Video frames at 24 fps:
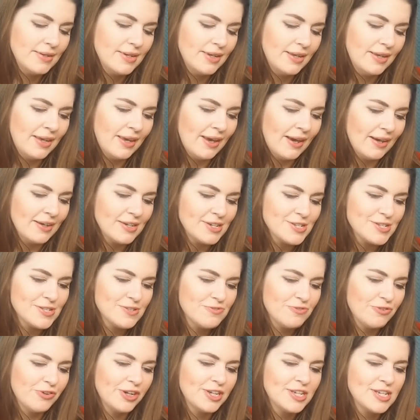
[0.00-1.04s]
yeah, just
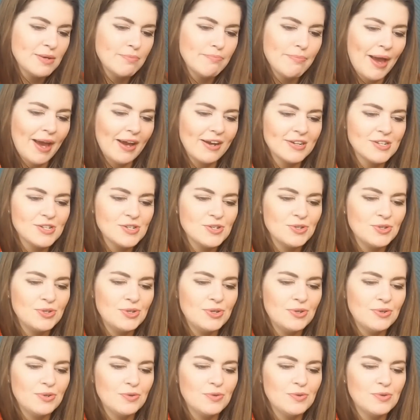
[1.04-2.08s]
finding back
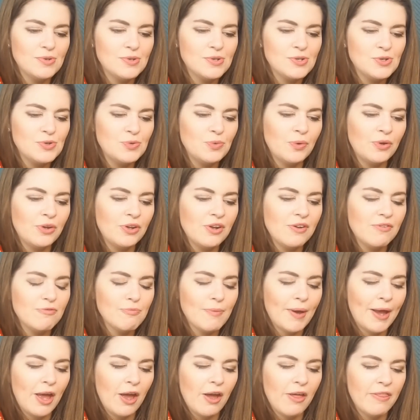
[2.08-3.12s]
to one of
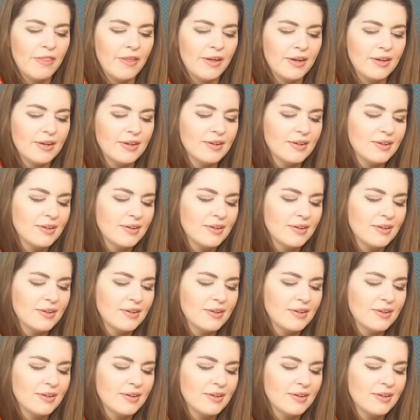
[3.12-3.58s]
my other